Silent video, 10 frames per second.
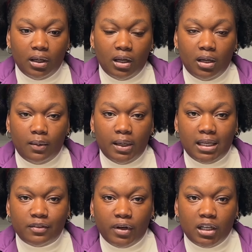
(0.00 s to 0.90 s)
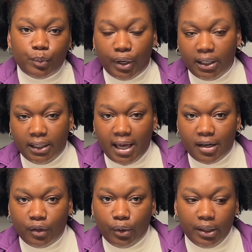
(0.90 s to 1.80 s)
as far as product
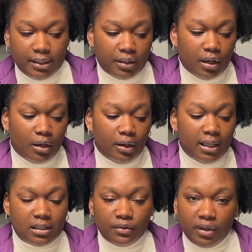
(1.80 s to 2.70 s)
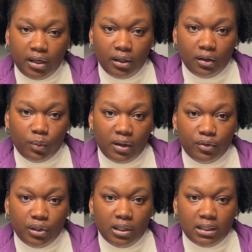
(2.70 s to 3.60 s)
categories go, it's a very good way
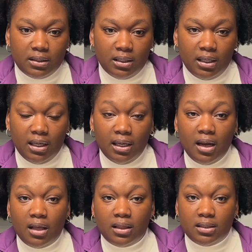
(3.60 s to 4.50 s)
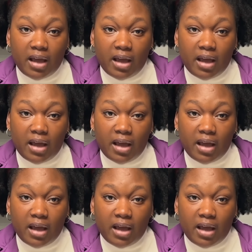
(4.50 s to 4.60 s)
for you to see the